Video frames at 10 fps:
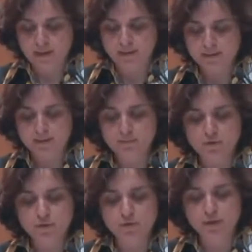
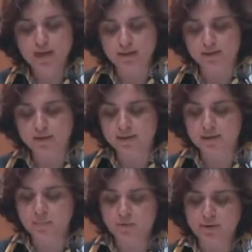Thrasybulus Georgiades has
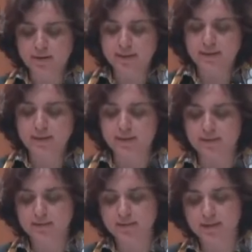supported the
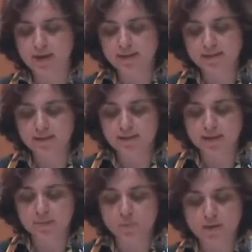idea that the ancient
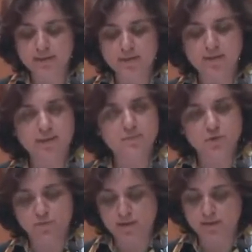Greek poetic
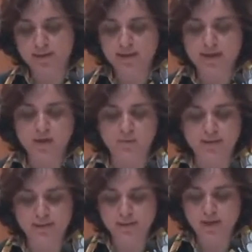rhythms of the Greek
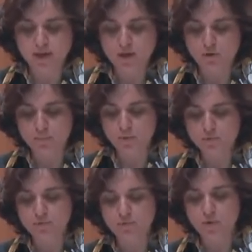language,
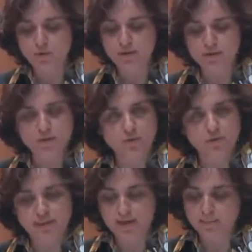composed of long and short
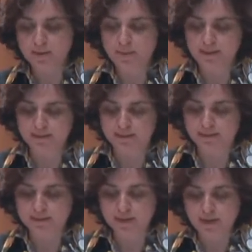syllabic
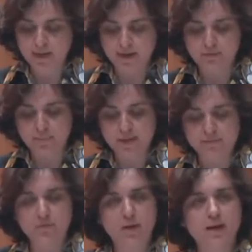patterns, have passed
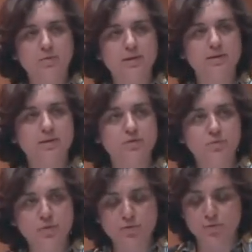from language to
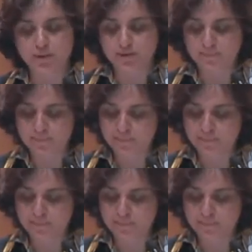music.